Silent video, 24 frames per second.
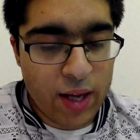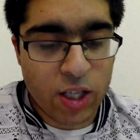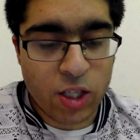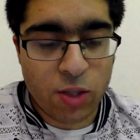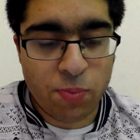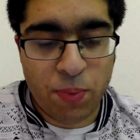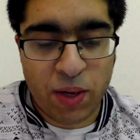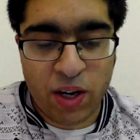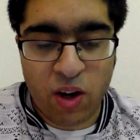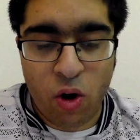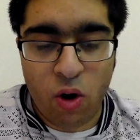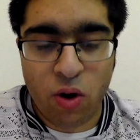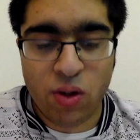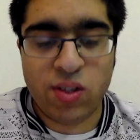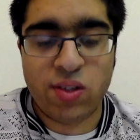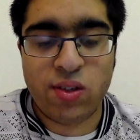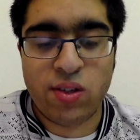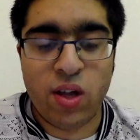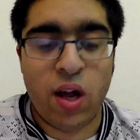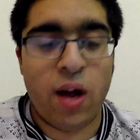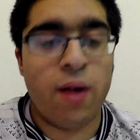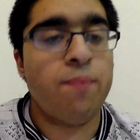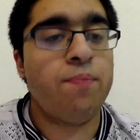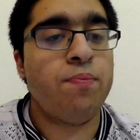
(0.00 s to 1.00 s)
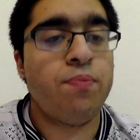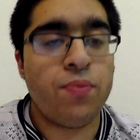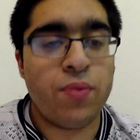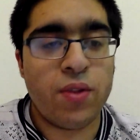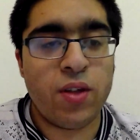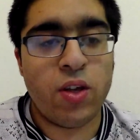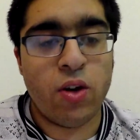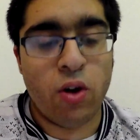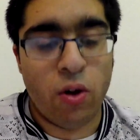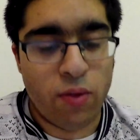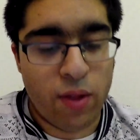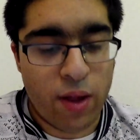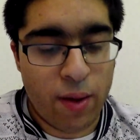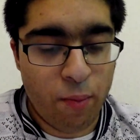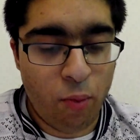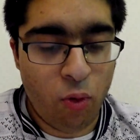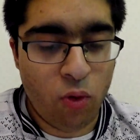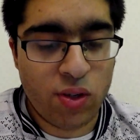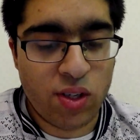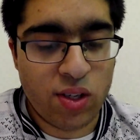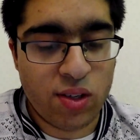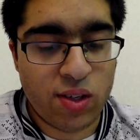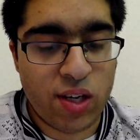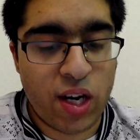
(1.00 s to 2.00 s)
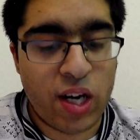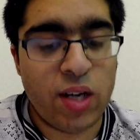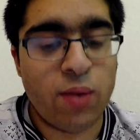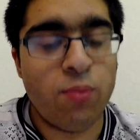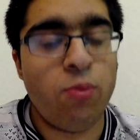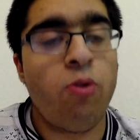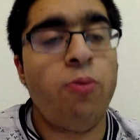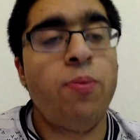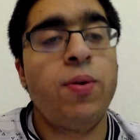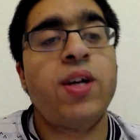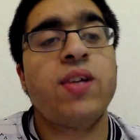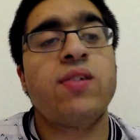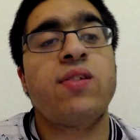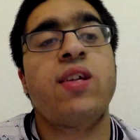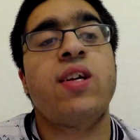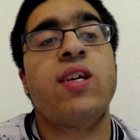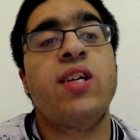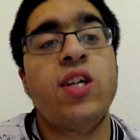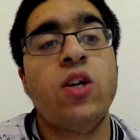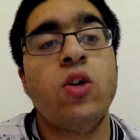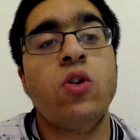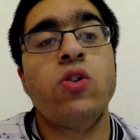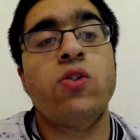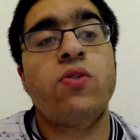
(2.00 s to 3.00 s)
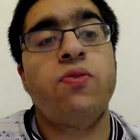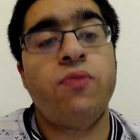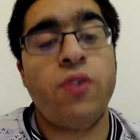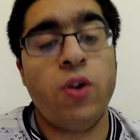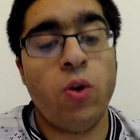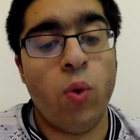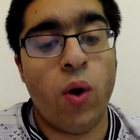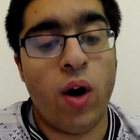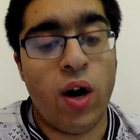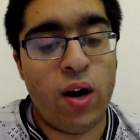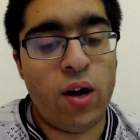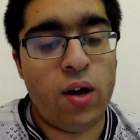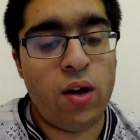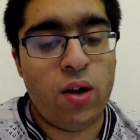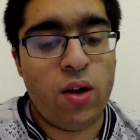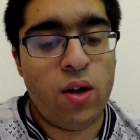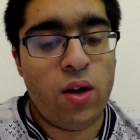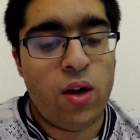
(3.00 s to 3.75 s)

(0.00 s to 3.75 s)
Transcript: It's because they're more sustainable because they use fewer